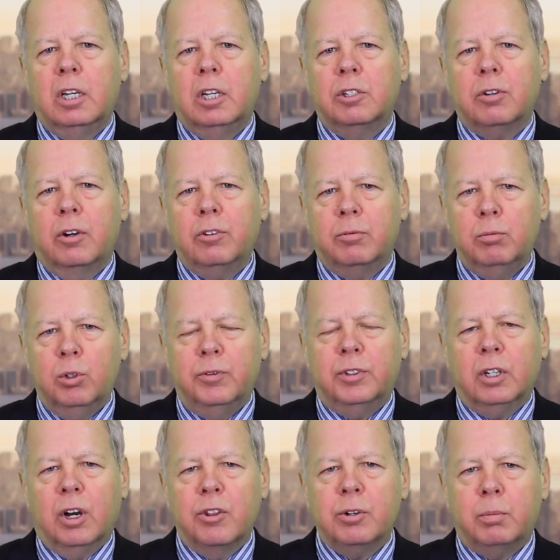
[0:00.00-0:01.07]
So I would move
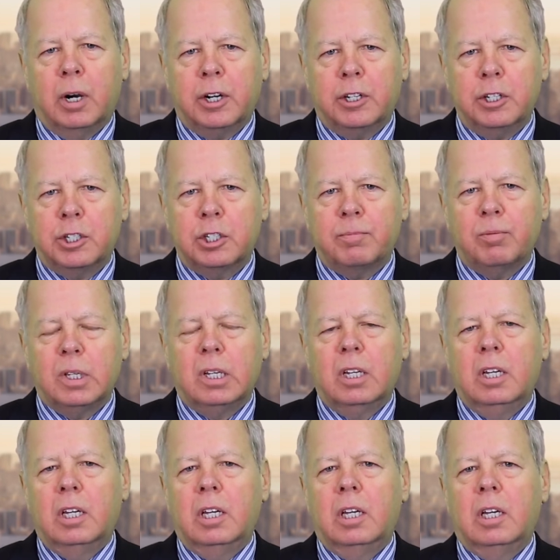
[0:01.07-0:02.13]
to other markets.
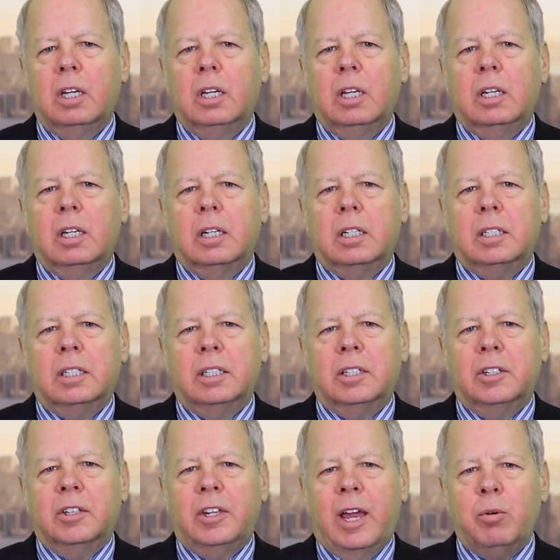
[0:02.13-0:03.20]

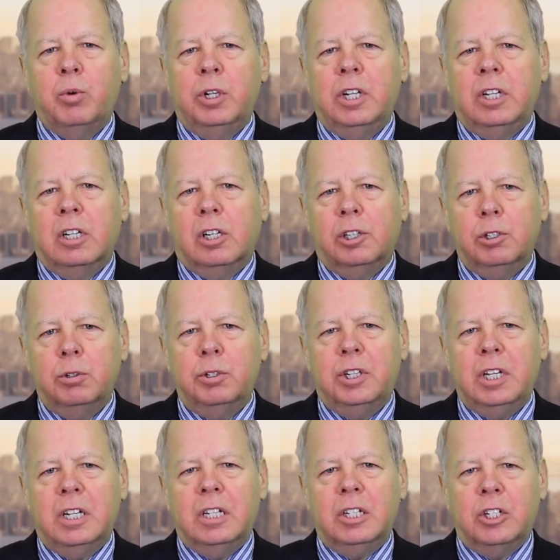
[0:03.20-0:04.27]
Uh, that would include
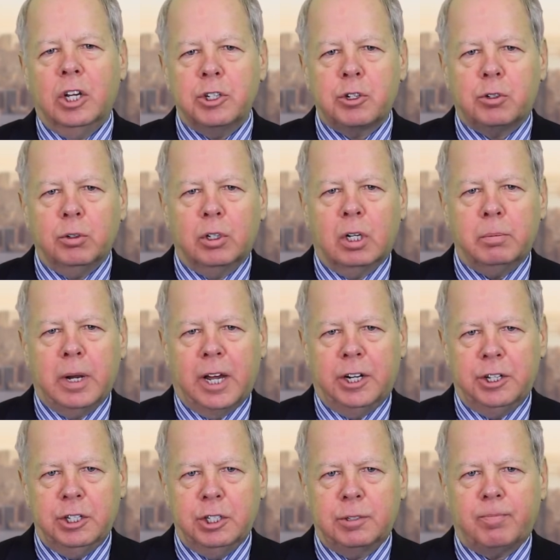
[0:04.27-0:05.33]
the industrial
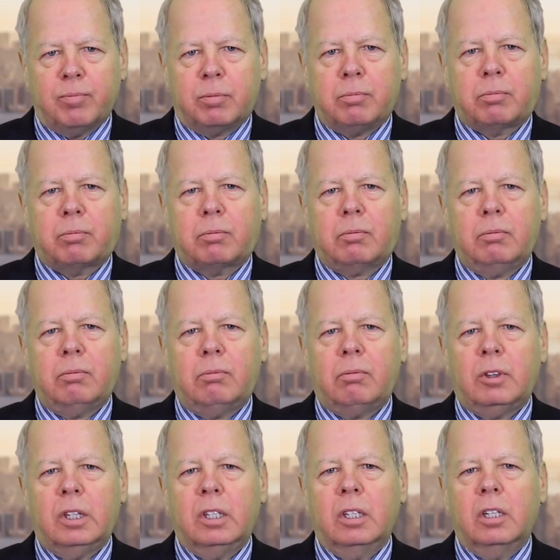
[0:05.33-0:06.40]
commodities,
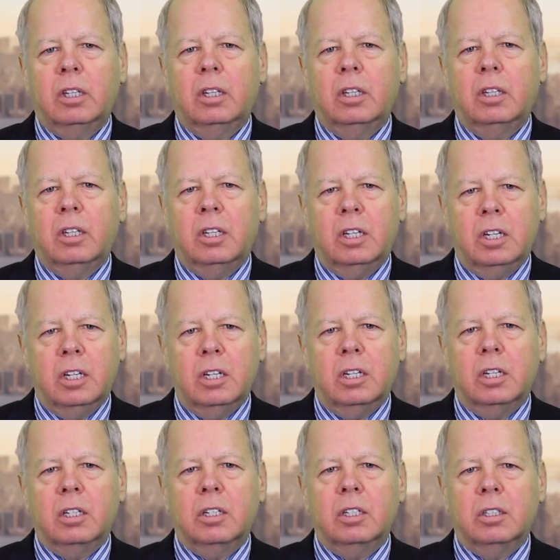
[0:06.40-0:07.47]

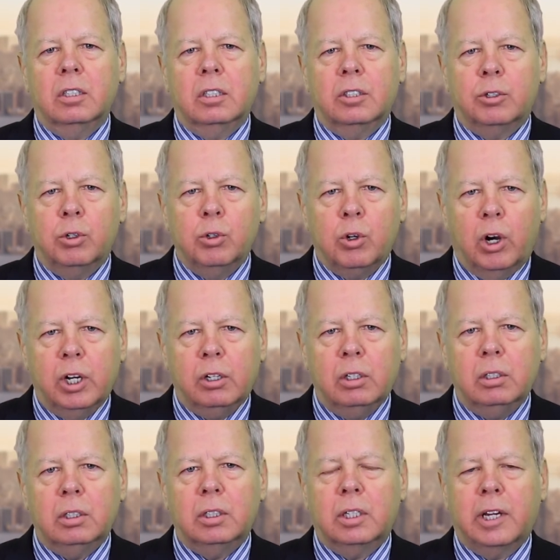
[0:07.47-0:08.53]
the crude
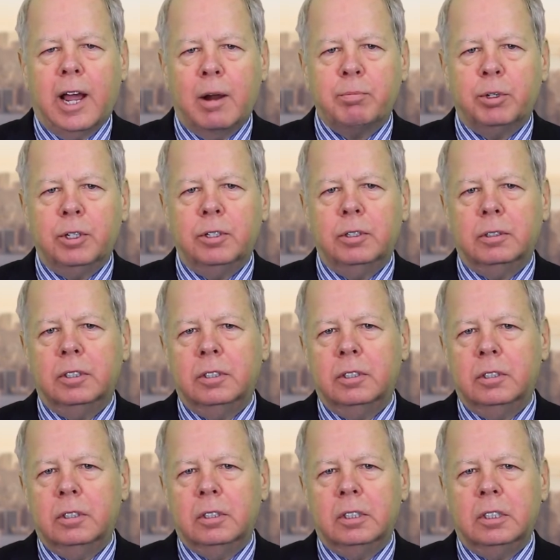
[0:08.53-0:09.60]
oil, copper,
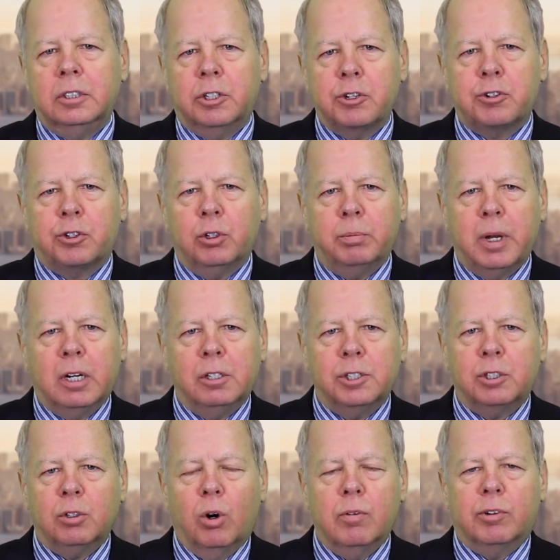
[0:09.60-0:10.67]
industrial
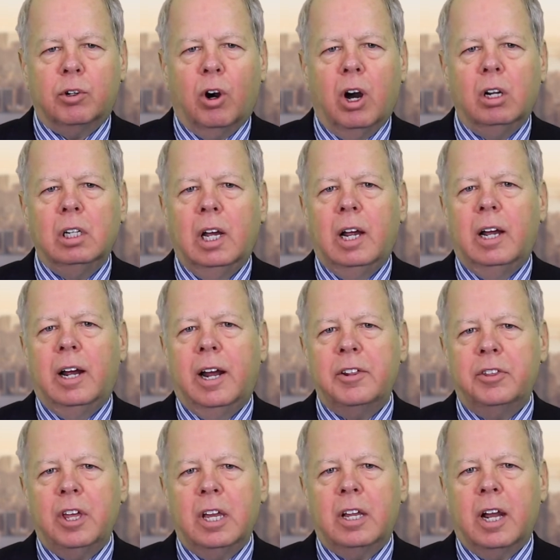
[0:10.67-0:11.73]
metals overall, I
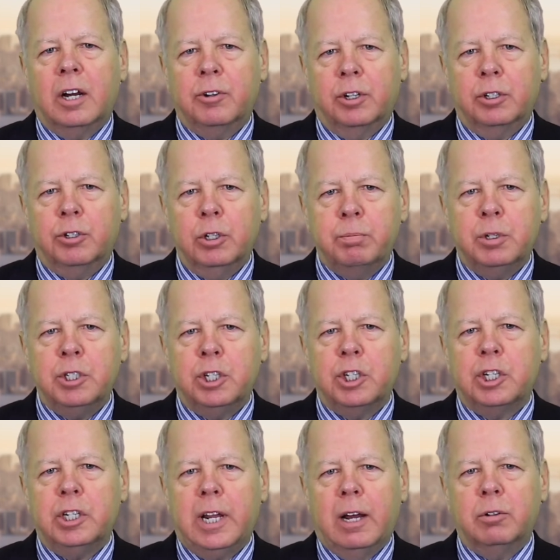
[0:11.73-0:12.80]
think are in a good
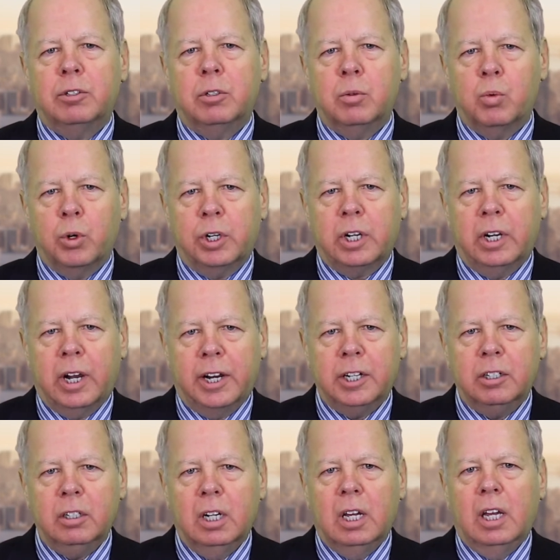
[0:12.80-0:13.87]
position now to work
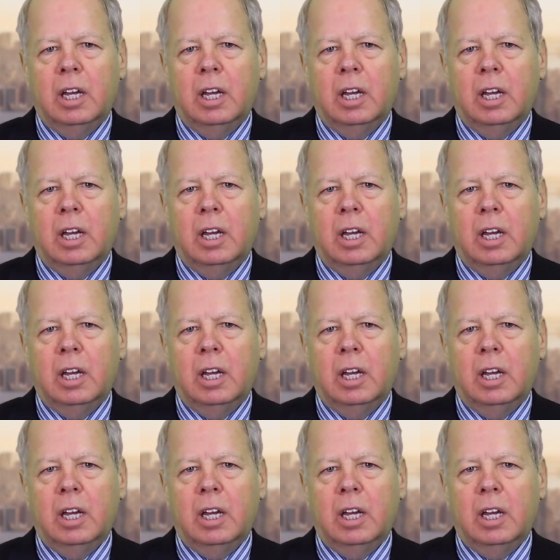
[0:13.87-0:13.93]
higher